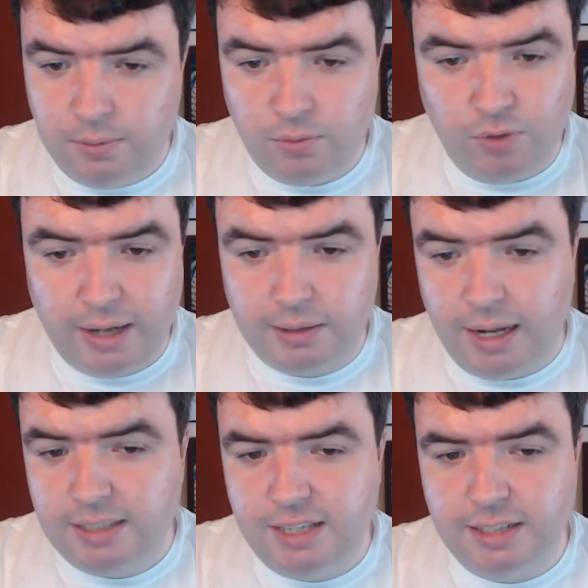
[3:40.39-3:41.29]
In fact,
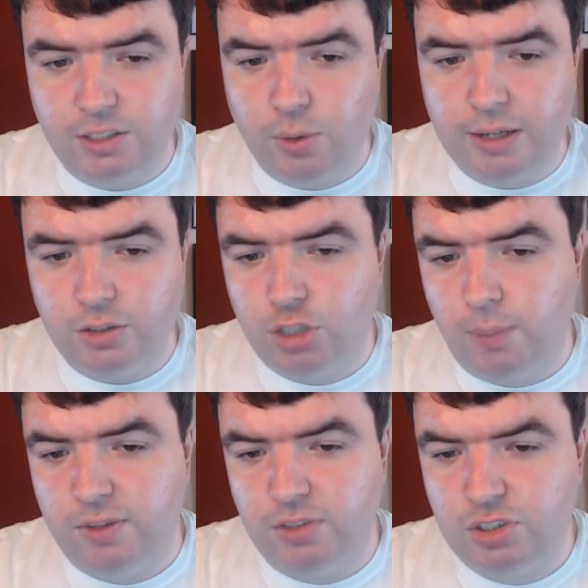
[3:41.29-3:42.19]
I'd say it's a great
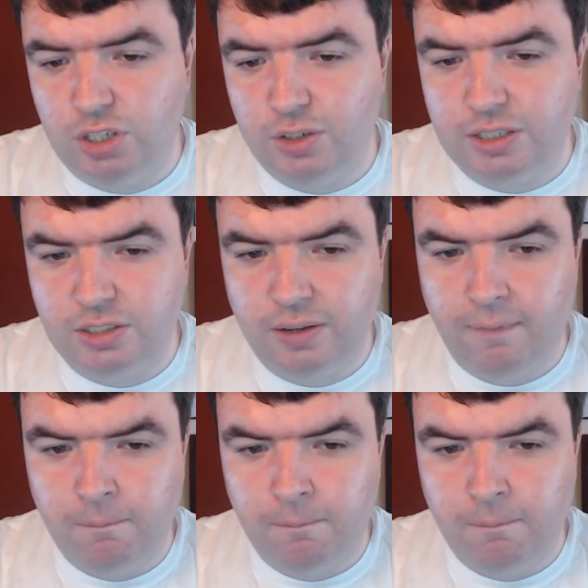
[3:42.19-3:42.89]
installment of the series.